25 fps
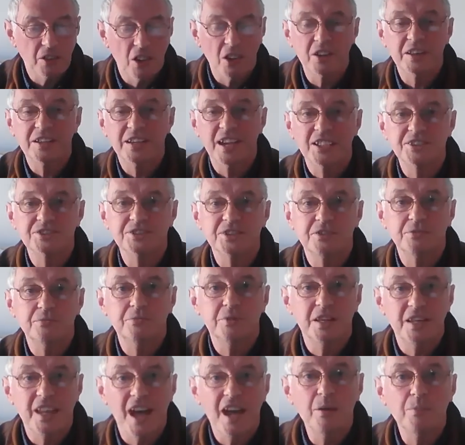Holly as a
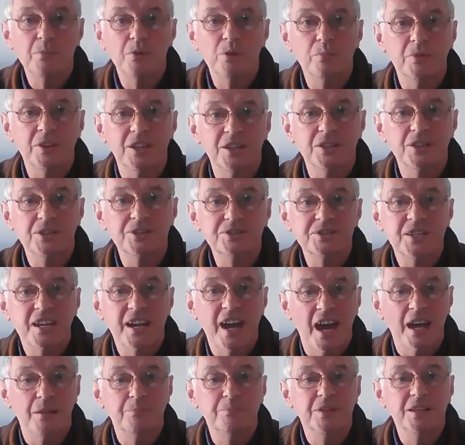reliable witness
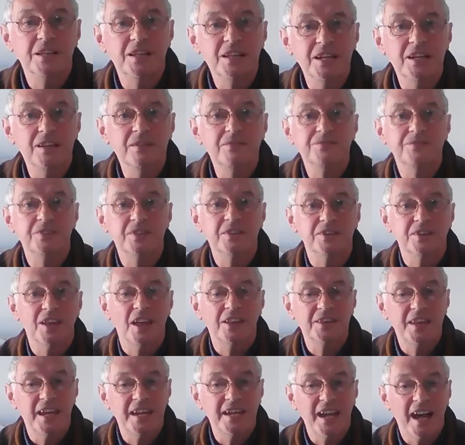and believed
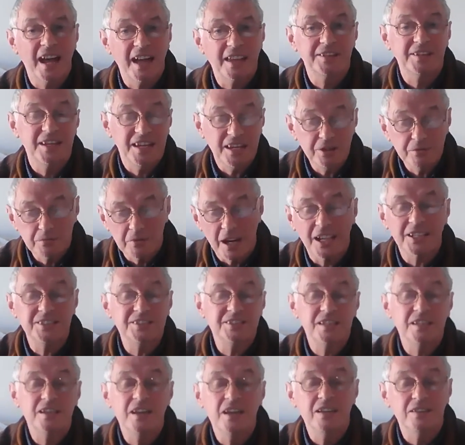that they had in
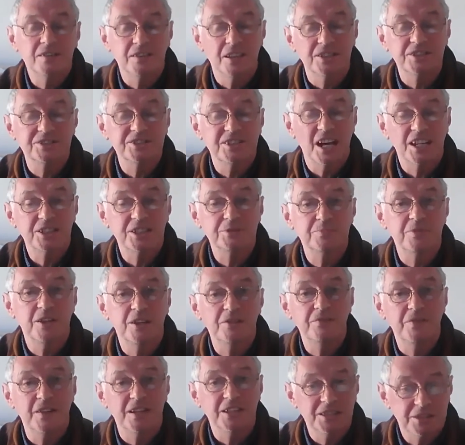writing that she has
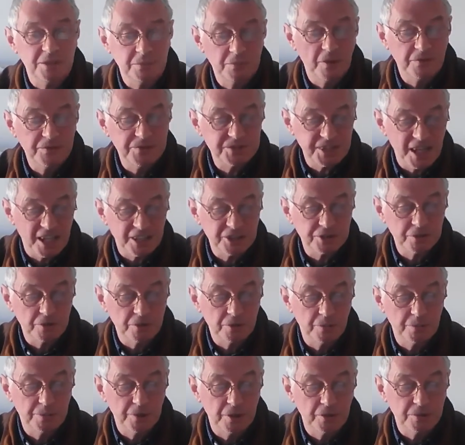been a victim of
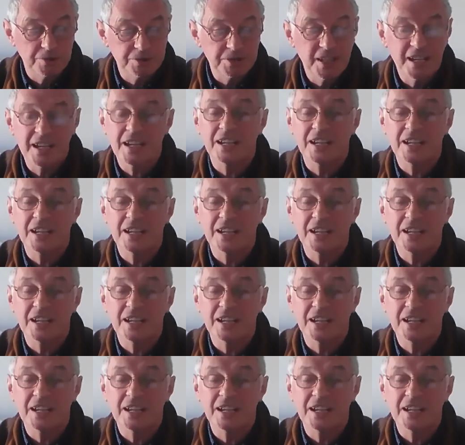sexual abuse,